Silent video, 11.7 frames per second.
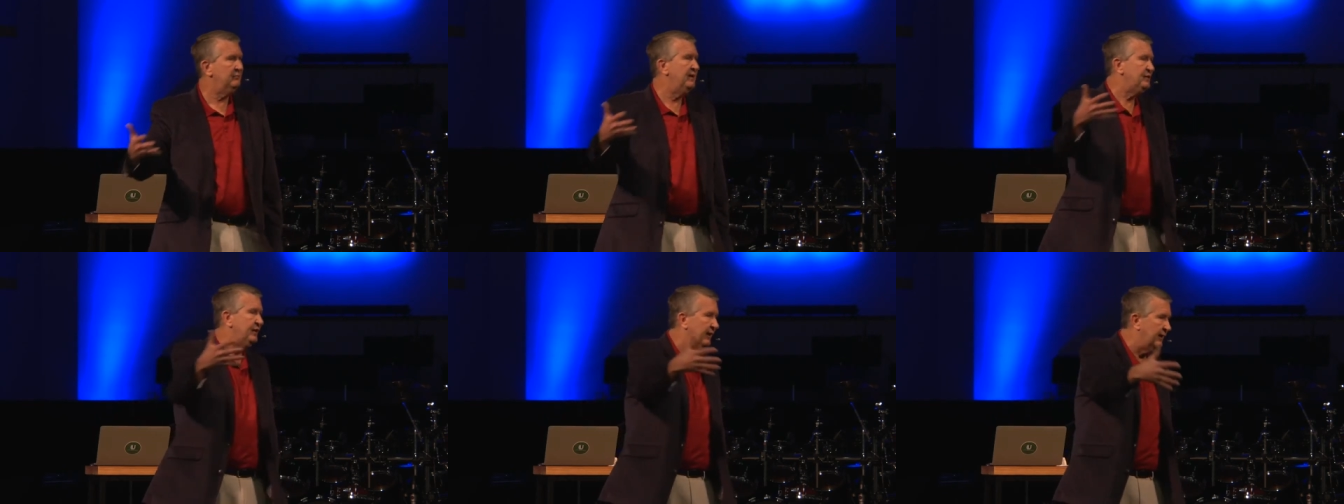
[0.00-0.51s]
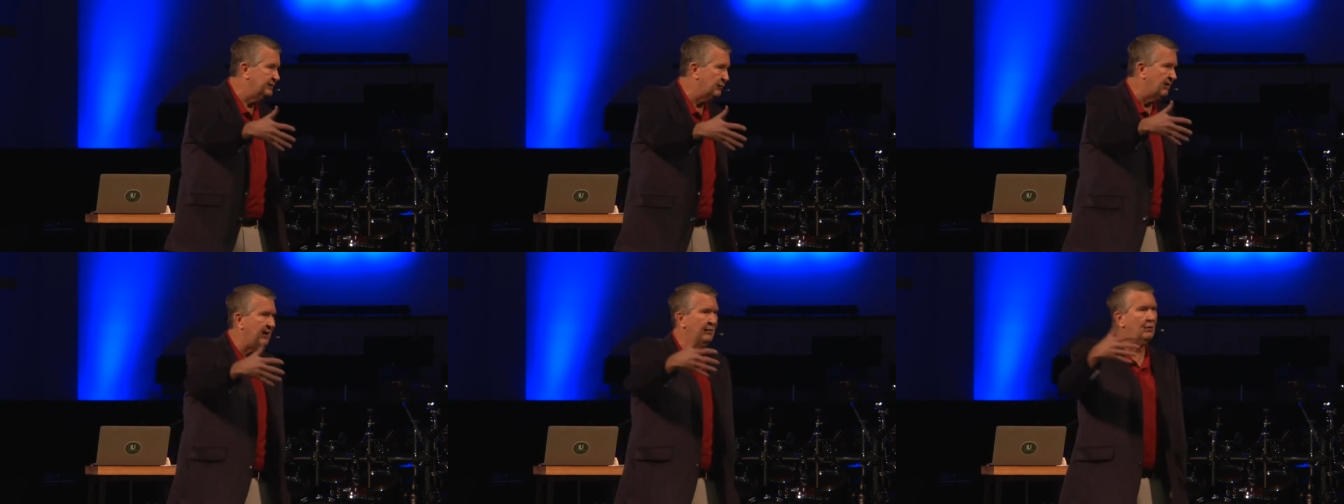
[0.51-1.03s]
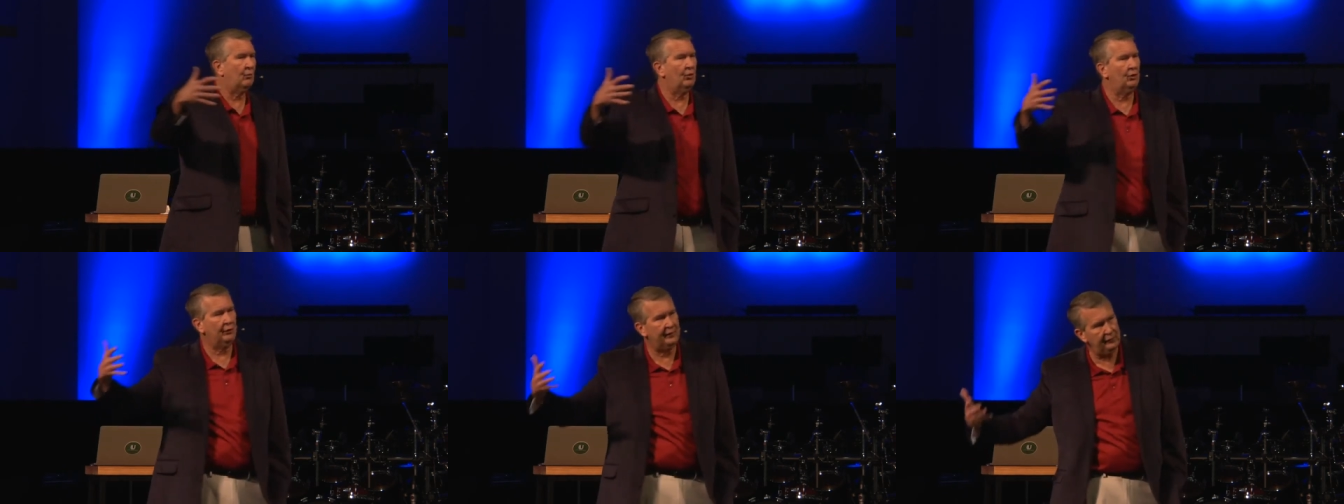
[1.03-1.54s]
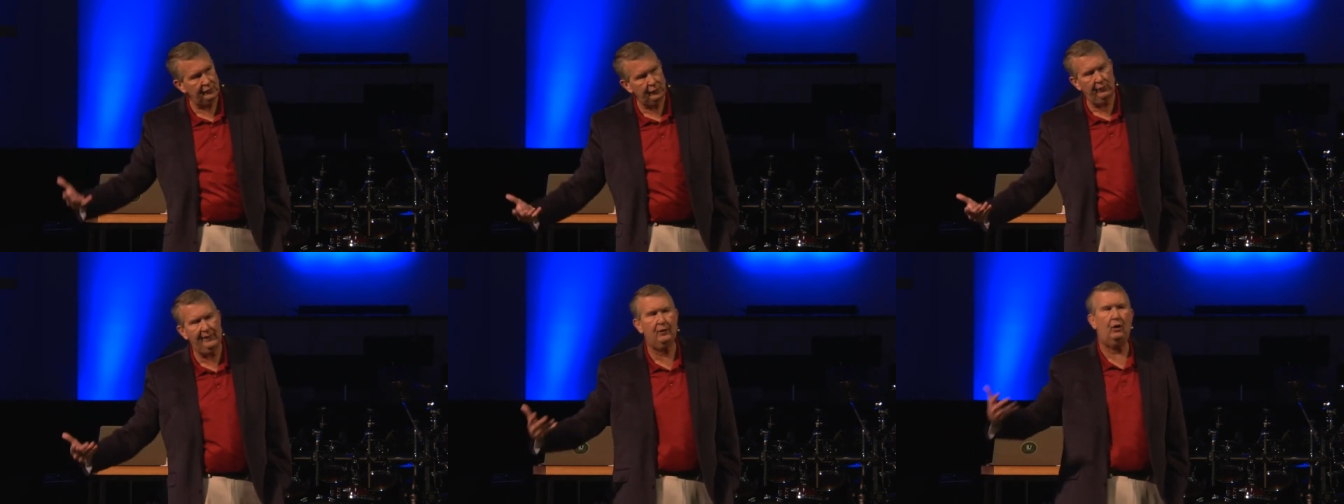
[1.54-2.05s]
missionaries around the world and
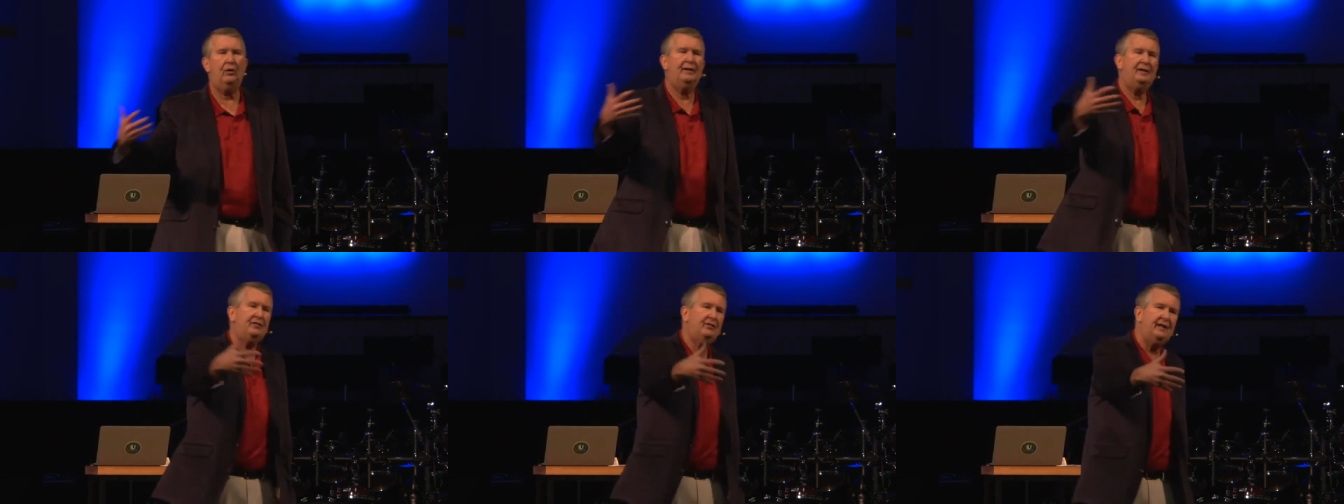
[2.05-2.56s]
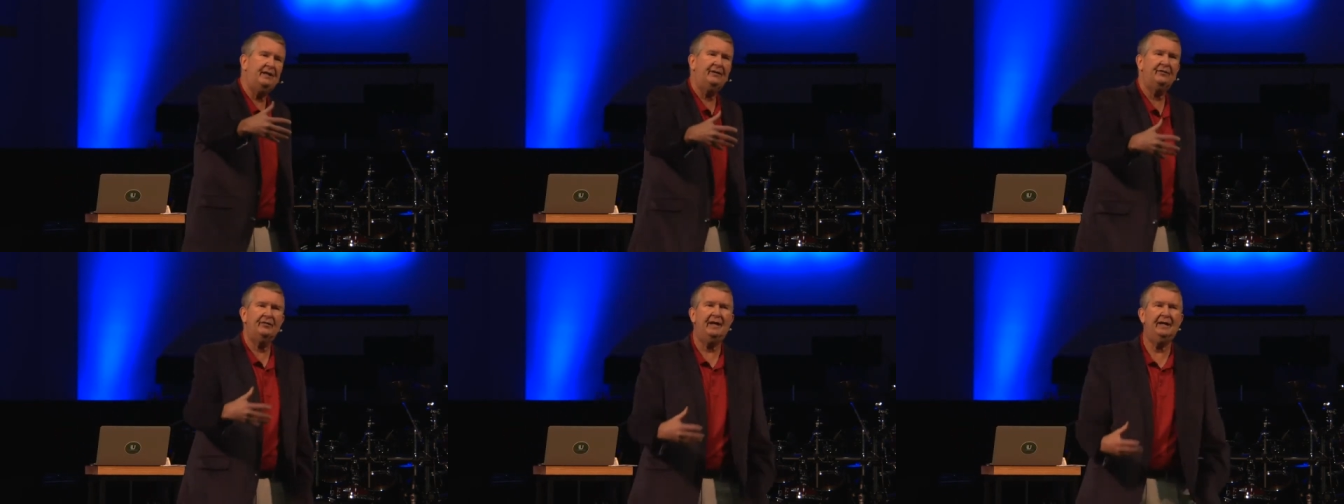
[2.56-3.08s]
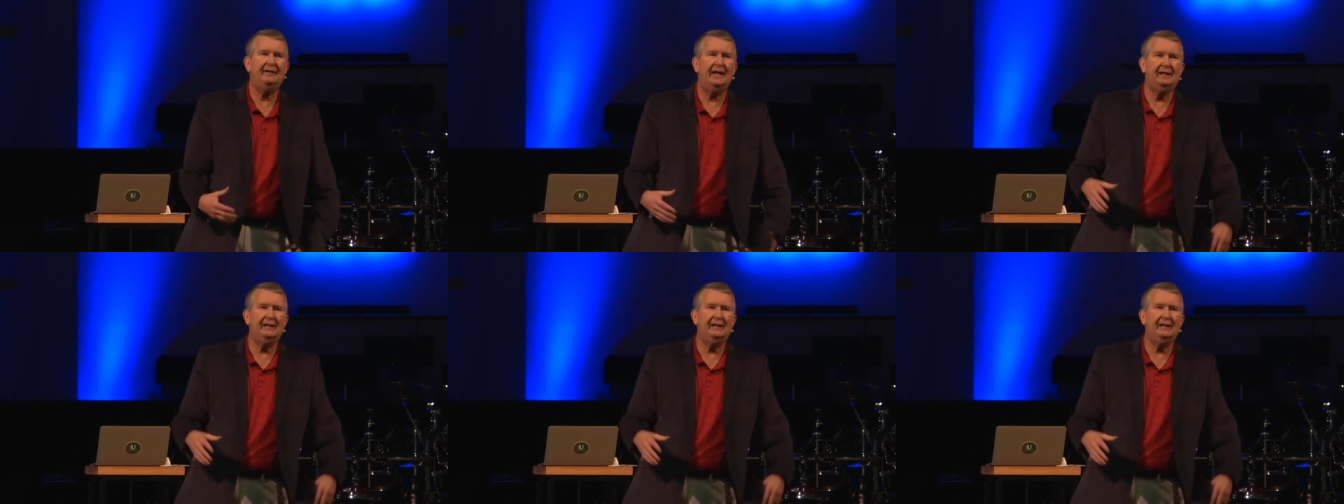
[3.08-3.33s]
doing all these things, they, they